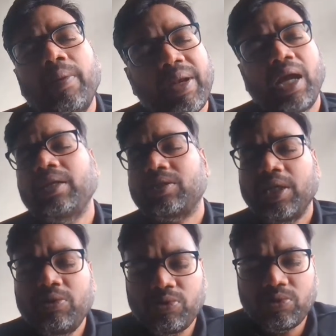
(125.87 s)
mean, I
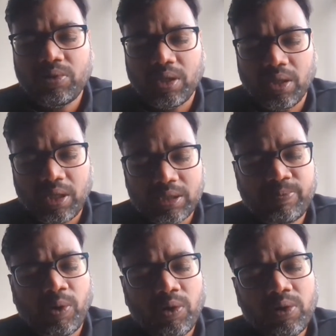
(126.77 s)
try to
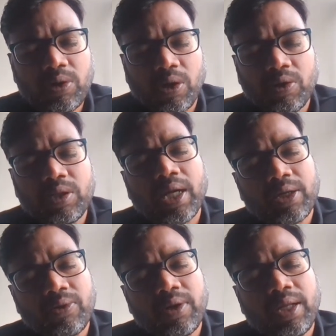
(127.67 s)
respond on
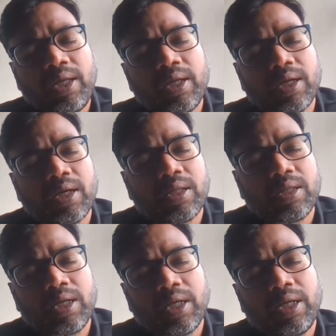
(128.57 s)
that query
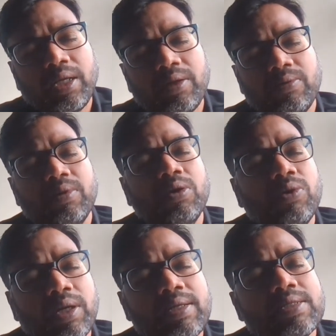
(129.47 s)
that I
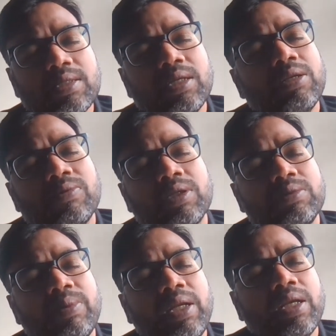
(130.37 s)
noticed it
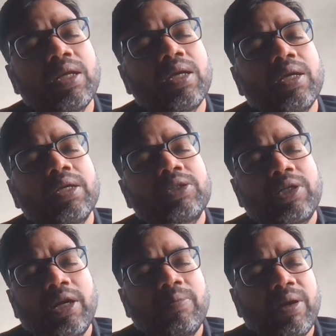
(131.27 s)
was being
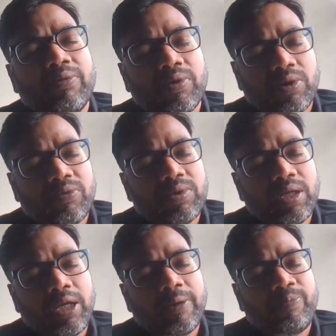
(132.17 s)
shared by one of
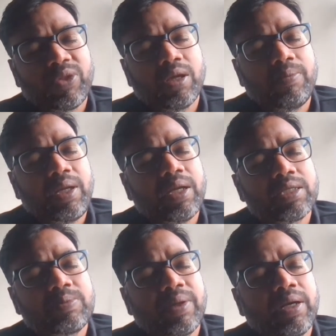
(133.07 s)
the BA
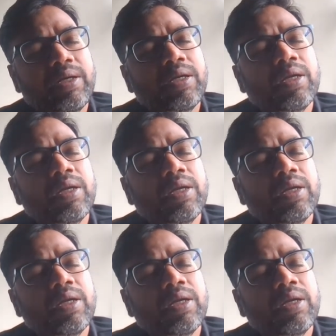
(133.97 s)
aspirant.